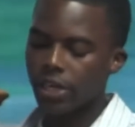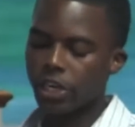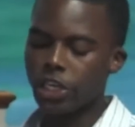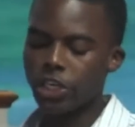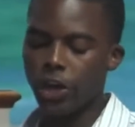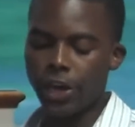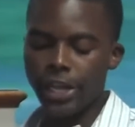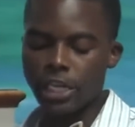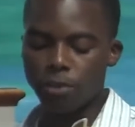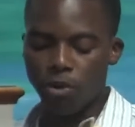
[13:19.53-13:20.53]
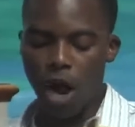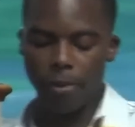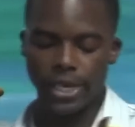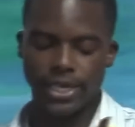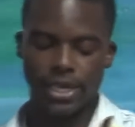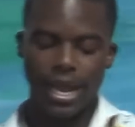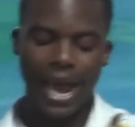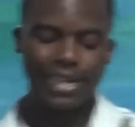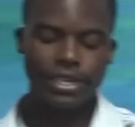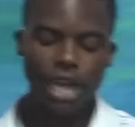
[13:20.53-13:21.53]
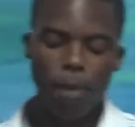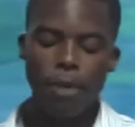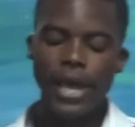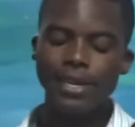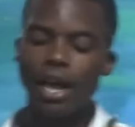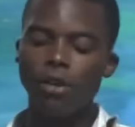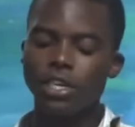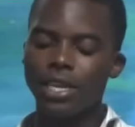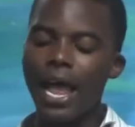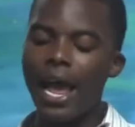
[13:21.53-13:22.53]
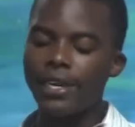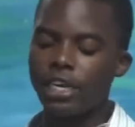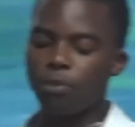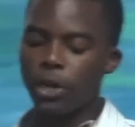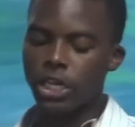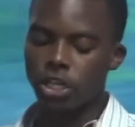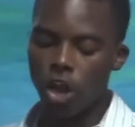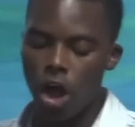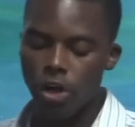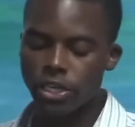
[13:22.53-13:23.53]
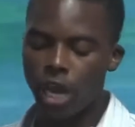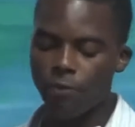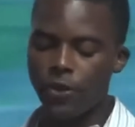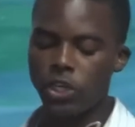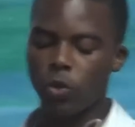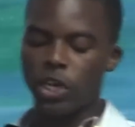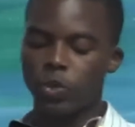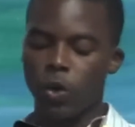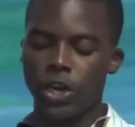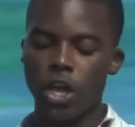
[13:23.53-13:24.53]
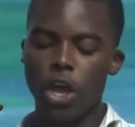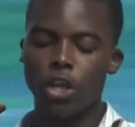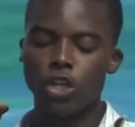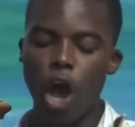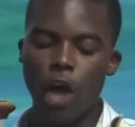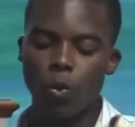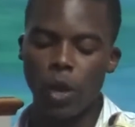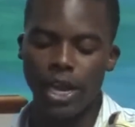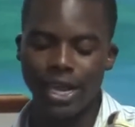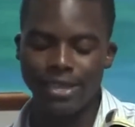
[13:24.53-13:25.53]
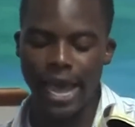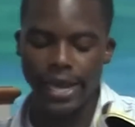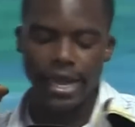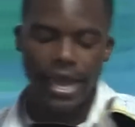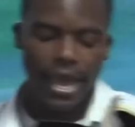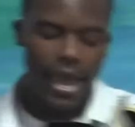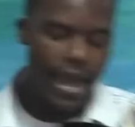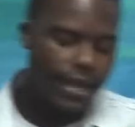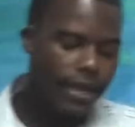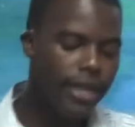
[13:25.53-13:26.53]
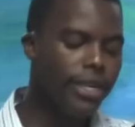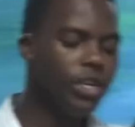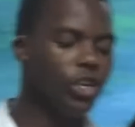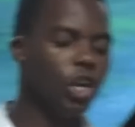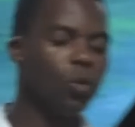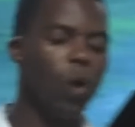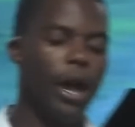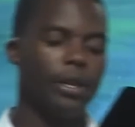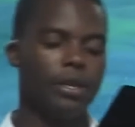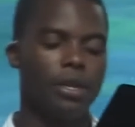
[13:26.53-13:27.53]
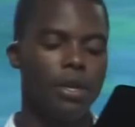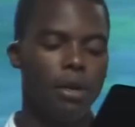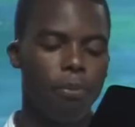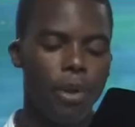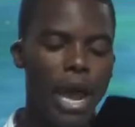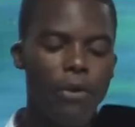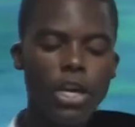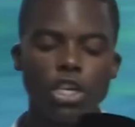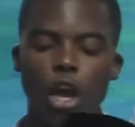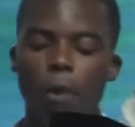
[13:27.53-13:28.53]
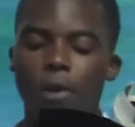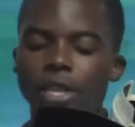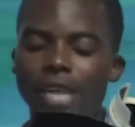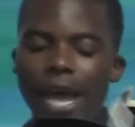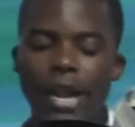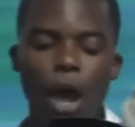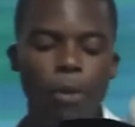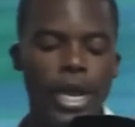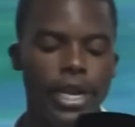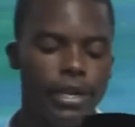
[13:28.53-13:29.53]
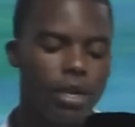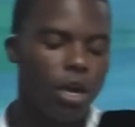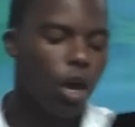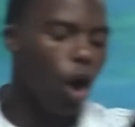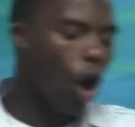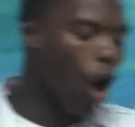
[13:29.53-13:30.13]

concerning his promise, as some men count slackness, but is long-suffering to us, word, not willing that any should what? Perish. Perish. but that how many? All.